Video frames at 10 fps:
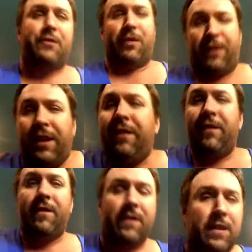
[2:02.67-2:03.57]
trivia,
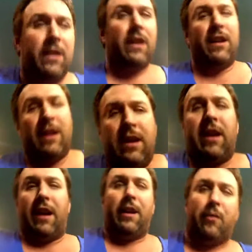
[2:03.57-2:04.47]

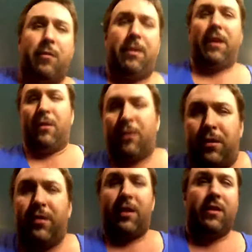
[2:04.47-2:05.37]
and it will be
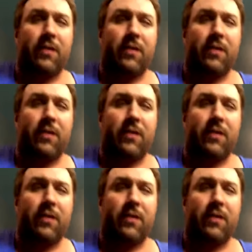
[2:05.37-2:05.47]
your